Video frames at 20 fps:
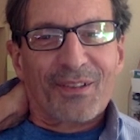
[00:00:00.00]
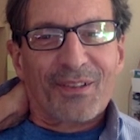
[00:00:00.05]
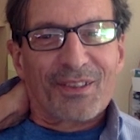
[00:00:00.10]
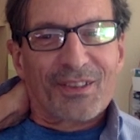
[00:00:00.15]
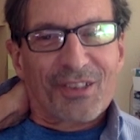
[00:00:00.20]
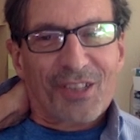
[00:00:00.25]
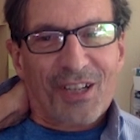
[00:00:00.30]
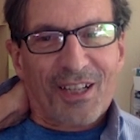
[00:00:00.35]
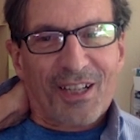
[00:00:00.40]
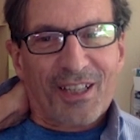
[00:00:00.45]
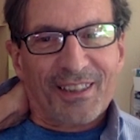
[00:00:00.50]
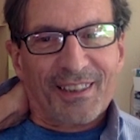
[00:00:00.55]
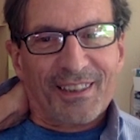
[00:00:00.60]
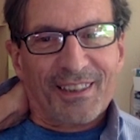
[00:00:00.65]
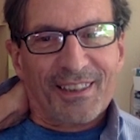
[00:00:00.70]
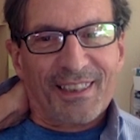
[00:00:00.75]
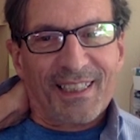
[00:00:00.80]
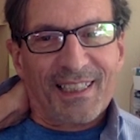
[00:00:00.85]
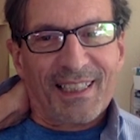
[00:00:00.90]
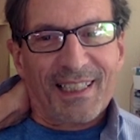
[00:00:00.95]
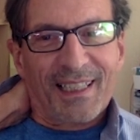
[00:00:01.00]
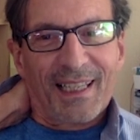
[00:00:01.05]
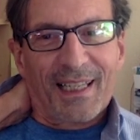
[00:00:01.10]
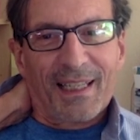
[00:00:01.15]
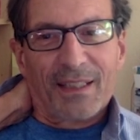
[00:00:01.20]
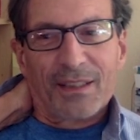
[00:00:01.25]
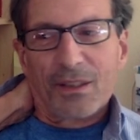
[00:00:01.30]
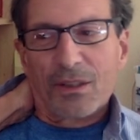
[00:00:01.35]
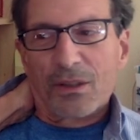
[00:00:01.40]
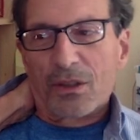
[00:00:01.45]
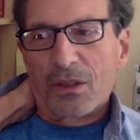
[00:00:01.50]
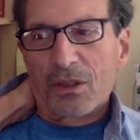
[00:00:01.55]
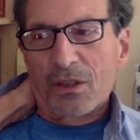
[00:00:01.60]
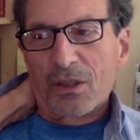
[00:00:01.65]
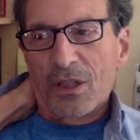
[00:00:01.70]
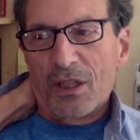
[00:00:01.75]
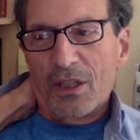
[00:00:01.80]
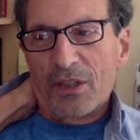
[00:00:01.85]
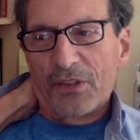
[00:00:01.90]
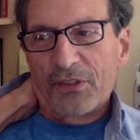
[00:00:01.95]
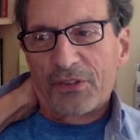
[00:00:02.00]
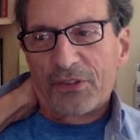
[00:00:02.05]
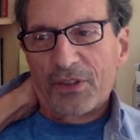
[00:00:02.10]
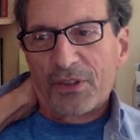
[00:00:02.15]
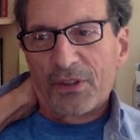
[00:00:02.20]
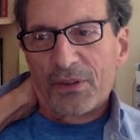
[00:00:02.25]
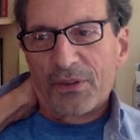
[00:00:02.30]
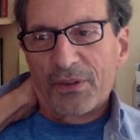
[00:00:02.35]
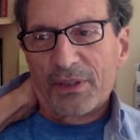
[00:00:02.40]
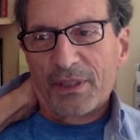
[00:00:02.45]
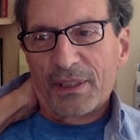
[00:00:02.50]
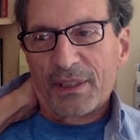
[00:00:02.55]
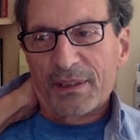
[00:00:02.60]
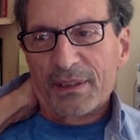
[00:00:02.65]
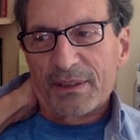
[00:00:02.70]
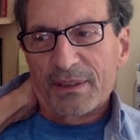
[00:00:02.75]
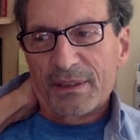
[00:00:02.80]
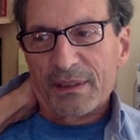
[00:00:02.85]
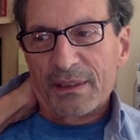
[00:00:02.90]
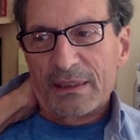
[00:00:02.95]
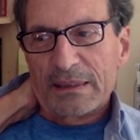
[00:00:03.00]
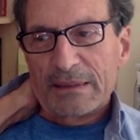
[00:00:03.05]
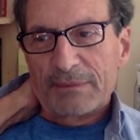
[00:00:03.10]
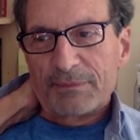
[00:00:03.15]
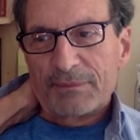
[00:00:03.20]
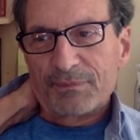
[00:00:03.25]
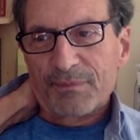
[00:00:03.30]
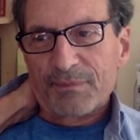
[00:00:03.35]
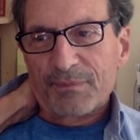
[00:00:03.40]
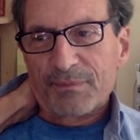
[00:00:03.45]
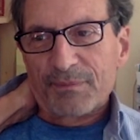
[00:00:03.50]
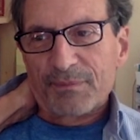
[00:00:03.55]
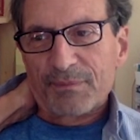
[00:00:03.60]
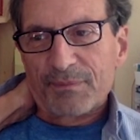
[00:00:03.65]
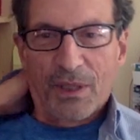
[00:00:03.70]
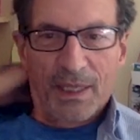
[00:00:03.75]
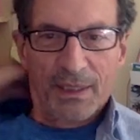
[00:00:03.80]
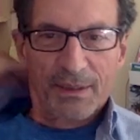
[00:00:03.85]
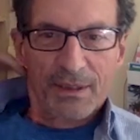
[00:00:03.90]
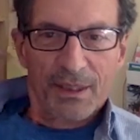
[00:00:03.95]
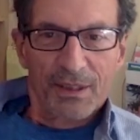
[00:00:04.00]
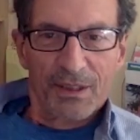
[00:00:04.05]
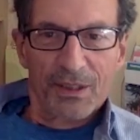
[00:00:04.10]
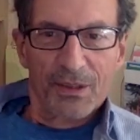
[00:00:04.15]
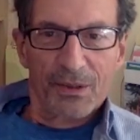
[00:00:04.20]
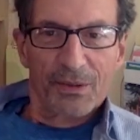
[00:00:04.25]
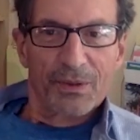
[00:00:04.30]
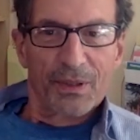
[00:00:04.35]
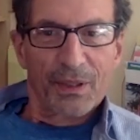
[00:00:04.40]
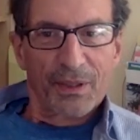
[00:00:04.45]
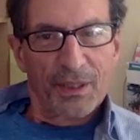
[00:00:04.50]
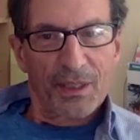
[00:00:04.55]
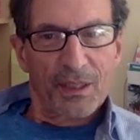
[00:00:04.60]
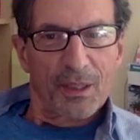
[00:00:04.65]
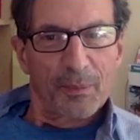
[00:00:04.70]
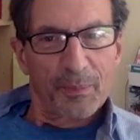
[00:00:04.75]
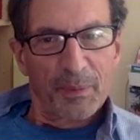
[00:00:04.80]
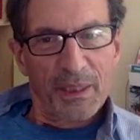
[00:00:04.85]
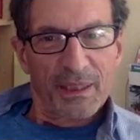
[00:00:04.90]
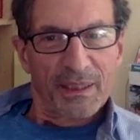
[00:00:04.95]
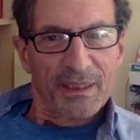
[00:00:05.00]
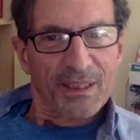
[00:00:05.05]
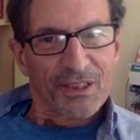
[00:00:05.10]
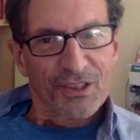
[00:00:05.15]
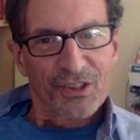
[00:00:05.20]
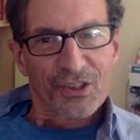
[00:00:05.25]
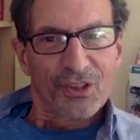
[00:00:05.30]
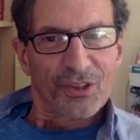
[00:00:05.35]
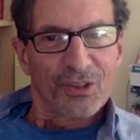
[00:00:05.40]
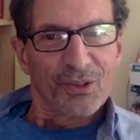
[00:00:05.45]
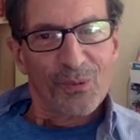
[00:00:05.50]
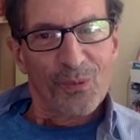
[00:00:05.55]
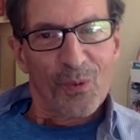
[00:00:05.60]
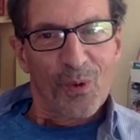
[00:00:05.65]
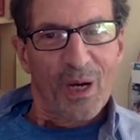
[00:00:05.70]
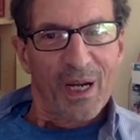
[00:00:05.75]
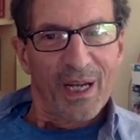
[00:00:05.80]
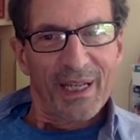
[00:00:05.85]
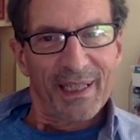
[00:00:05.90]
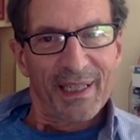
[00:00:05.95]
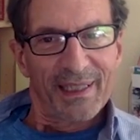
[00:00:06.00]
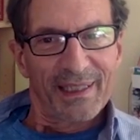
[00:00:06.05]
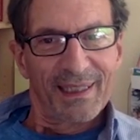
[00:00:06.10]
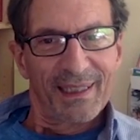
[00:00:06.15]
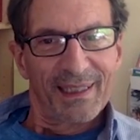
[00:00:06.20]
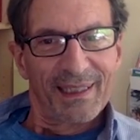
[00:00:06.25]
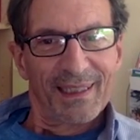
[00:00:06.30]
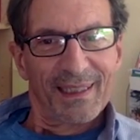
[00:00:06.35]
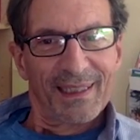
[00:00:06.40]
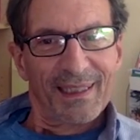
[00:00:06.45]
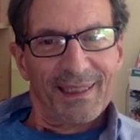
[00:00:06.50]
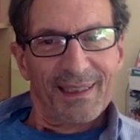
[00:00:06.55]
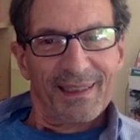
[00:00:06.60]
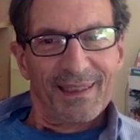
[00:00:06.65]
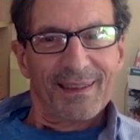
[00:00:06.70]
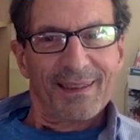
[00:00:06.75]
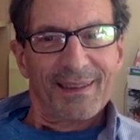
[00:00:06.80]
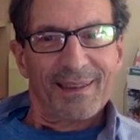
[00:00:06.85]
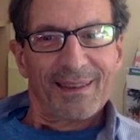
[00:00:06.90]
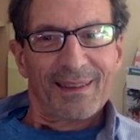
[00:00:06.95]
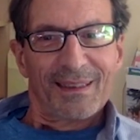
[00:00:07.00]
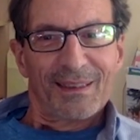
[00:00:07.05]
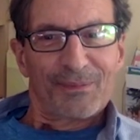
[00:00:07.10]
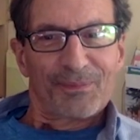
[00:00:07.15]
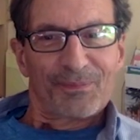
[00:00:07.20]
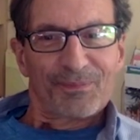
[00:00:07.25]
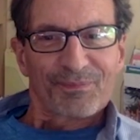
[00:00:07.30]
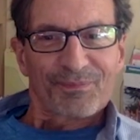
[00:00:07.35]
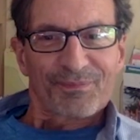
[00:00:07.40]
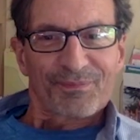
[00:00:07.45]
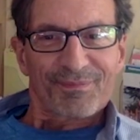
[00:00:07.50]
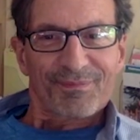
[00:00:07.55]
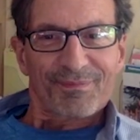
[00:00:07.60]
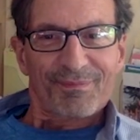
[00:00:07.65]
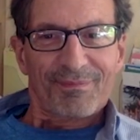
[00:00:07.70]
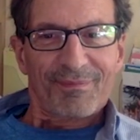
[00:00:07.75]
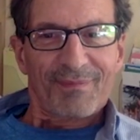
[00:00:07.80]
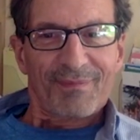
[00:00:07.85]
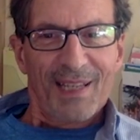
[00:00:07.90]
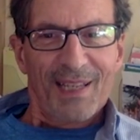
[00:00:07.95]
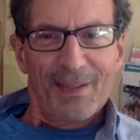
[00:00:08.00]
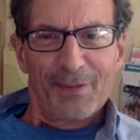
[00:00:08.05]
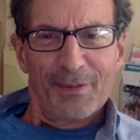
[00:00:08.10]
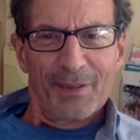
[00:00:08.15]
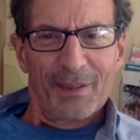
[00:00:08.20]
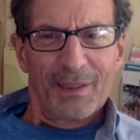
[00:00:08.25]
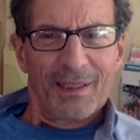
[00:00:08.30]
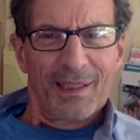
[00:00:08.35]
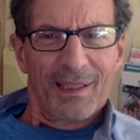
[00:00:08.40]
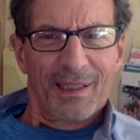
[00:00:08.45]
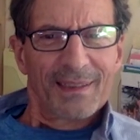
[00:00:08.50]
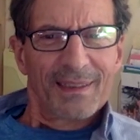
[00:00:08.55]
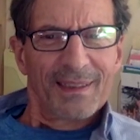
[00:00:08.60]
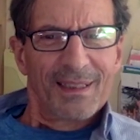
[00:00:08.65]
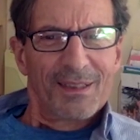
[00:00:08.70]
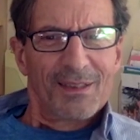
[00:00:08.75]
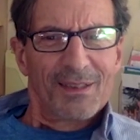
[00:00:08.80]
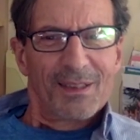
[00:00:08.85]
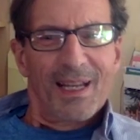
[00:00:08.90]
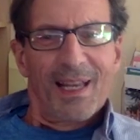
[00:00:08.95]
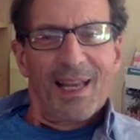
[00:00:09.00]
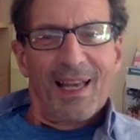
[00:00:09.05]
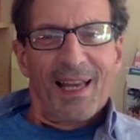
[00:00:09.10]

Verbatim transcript: the jargon, and or also that um, that you had to do the therapy in a certain way. Um, I felt like no,